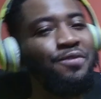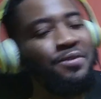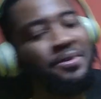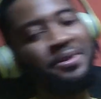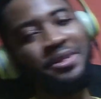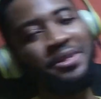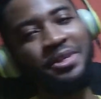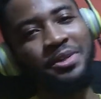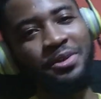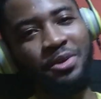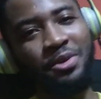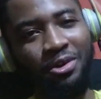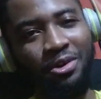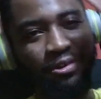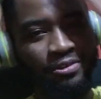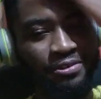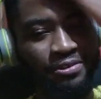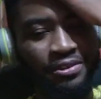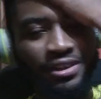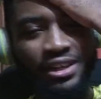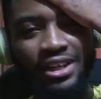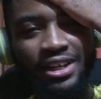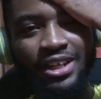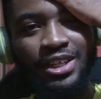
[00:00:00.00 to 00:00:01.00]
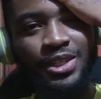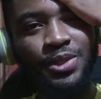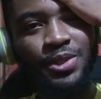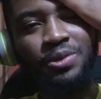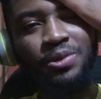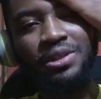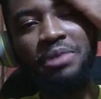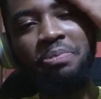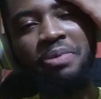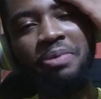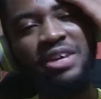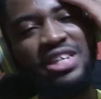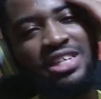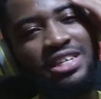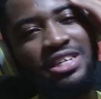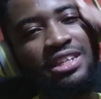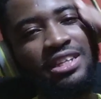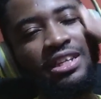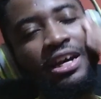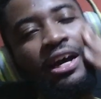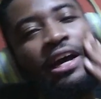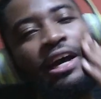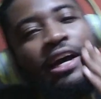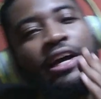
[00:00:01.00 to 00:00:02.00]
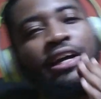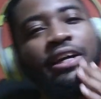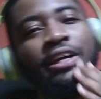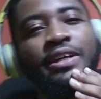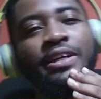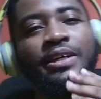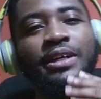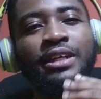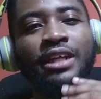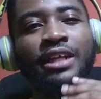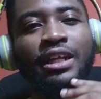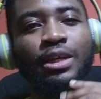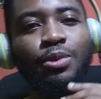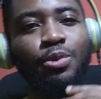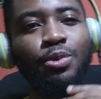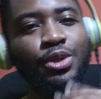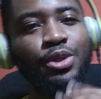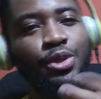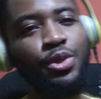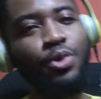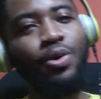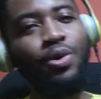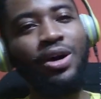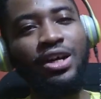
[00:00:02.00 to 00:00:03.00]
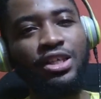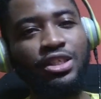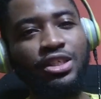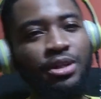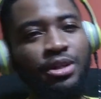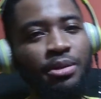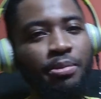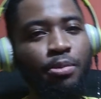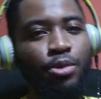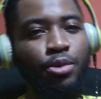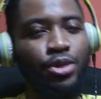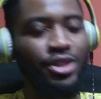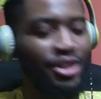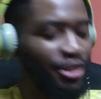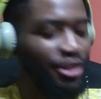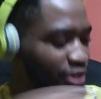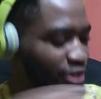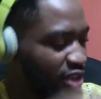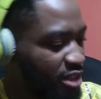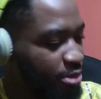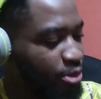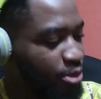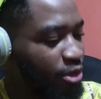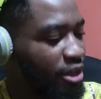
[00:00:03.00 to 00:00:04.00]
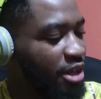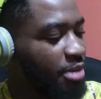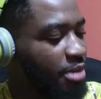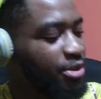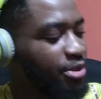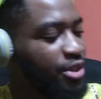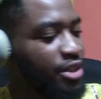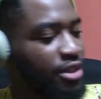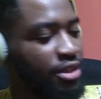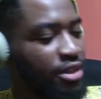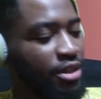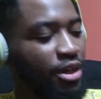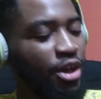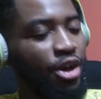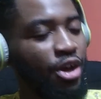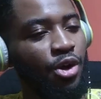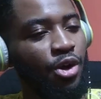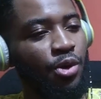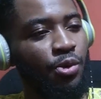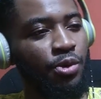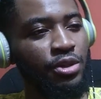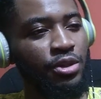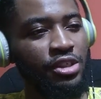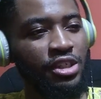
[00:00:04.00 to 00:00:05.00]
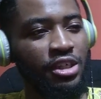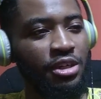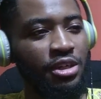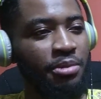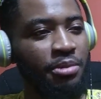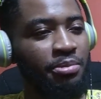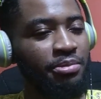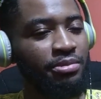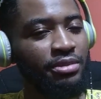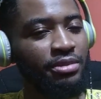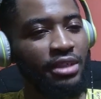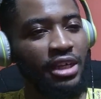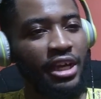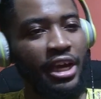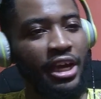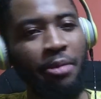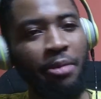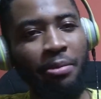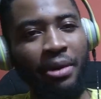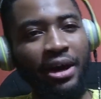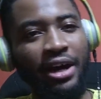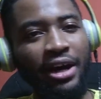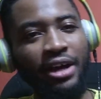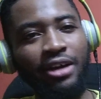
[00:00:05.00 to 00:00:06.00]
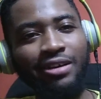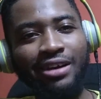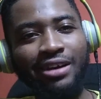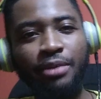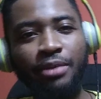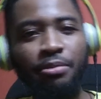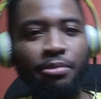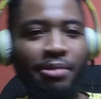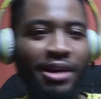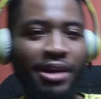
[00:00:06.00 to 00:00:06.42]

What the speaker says: Well, you know, the only person we knew as the most incredible MC was MI, right?